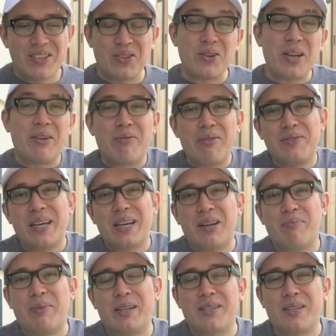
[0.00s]
So yeah, we've taken
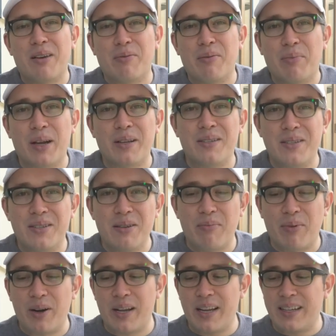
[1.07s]
a pit stop at Boston Tea
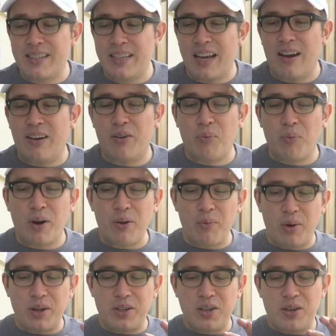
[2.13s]
Party in town, and what I
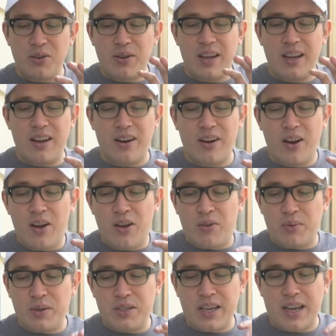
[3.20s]
wanted to do here
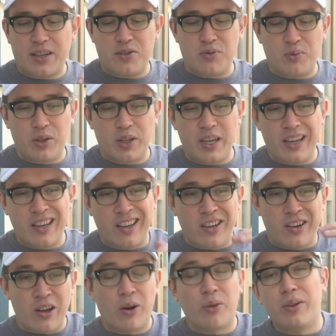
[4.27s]
was actually
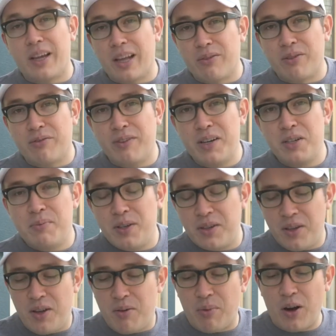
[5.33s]
not only get a refreshment,
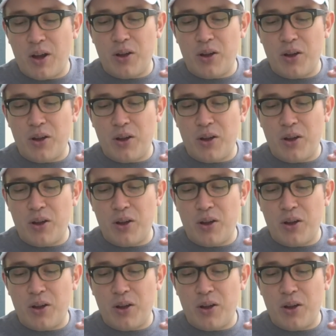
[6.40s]
but